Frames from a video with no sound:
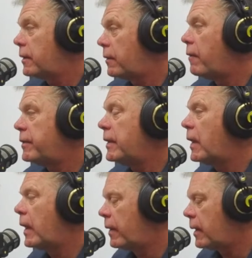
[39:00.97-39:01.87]
obviously
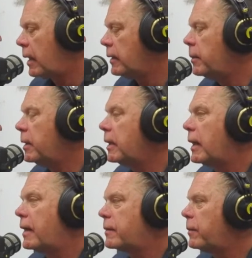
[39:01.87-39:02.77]
the unlimited
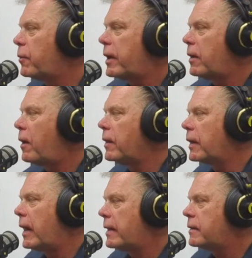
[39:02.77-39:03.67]
class, we brought in all the
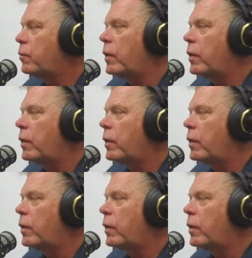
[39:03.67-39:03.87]
classes.